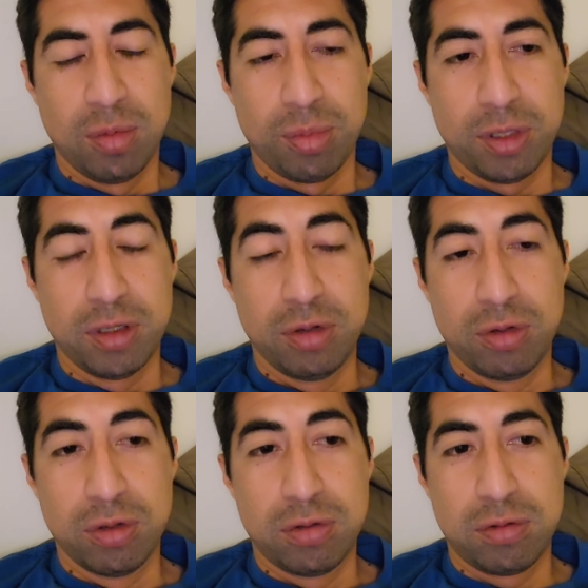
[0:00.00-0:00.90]
But to do
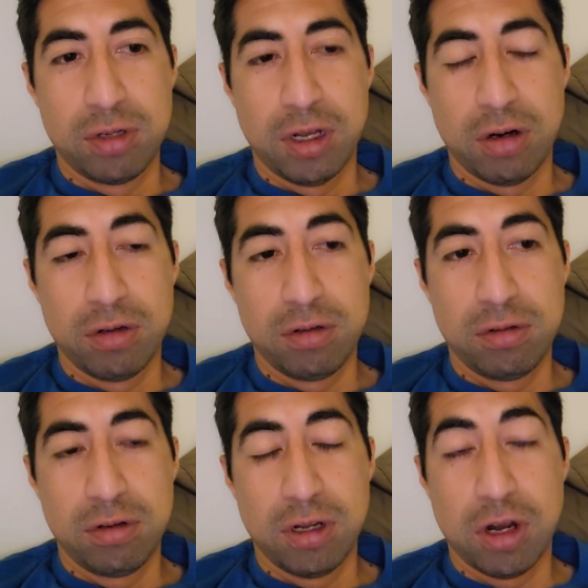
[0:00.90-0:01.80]
the hard,
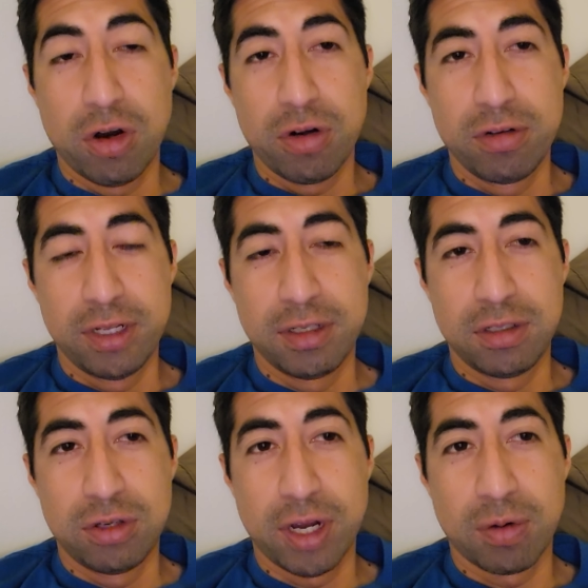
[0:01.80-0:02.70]
hard, intense
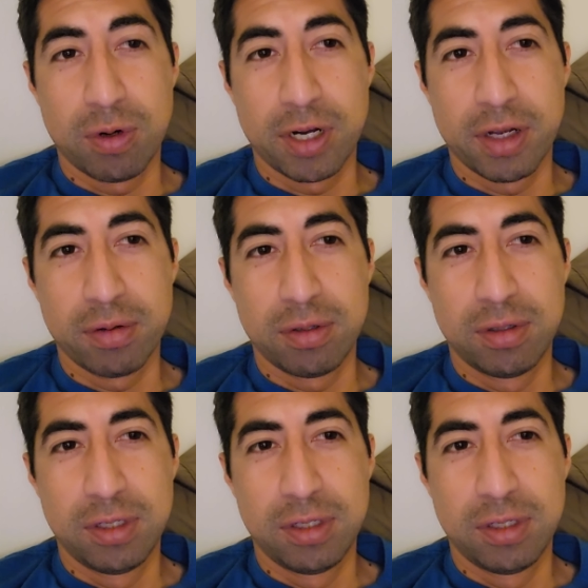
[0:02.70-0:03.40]
track workout,